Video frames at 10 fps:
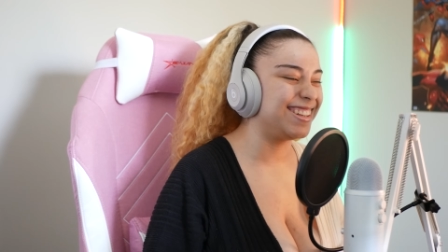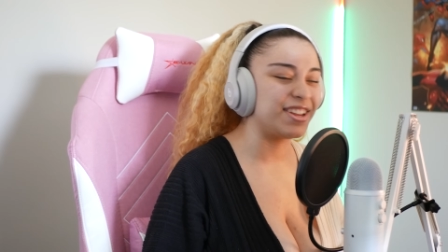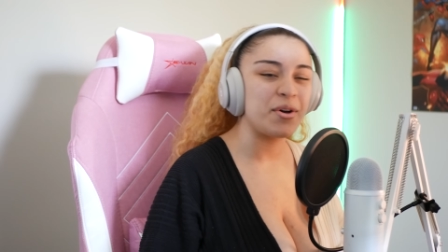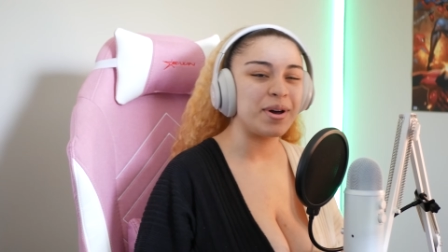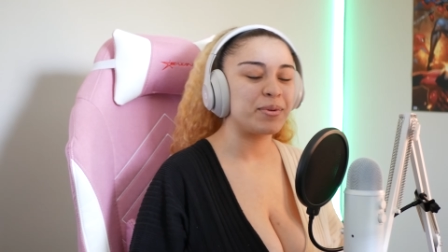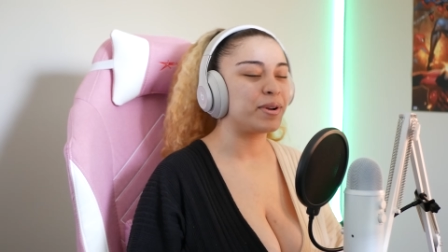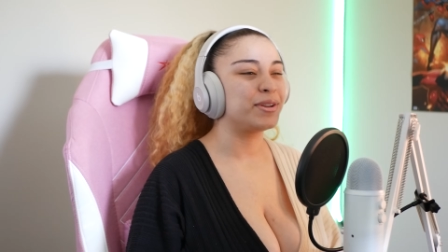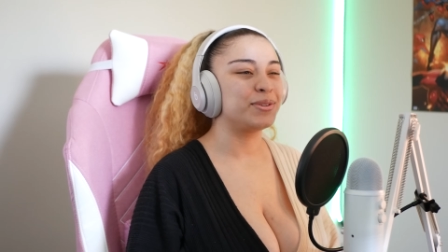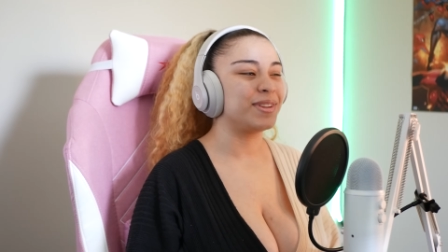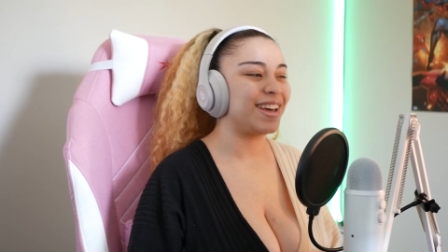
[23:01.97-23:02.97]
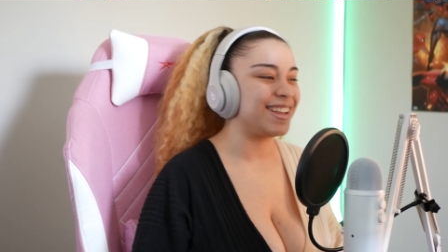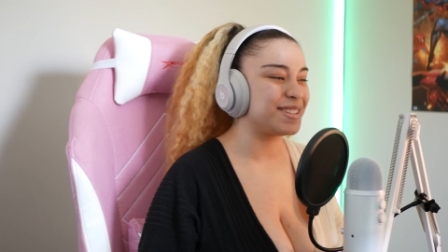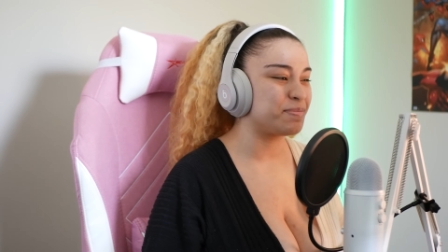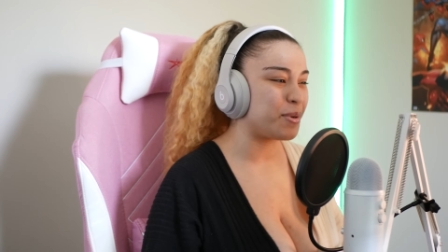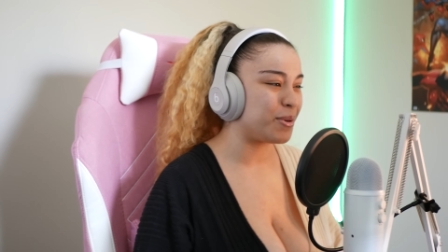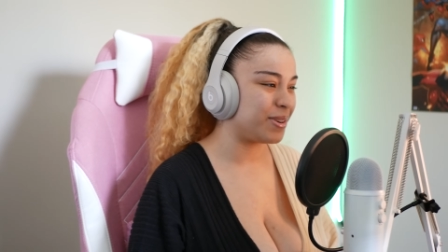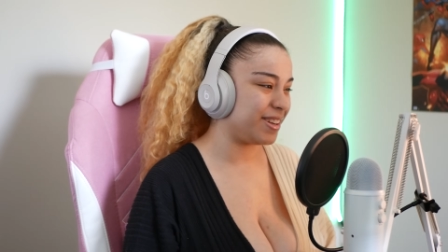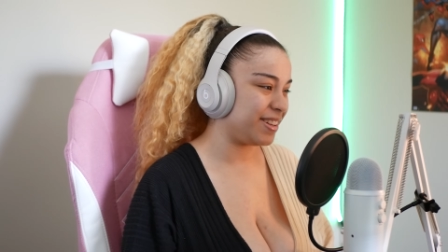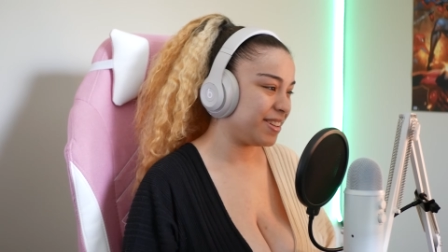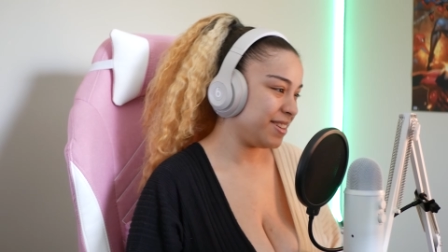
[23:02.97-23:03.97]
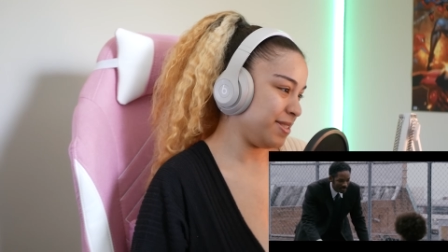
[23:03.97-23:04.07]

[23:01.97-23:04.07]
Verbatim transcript: no, I don't want to do that. That's boring.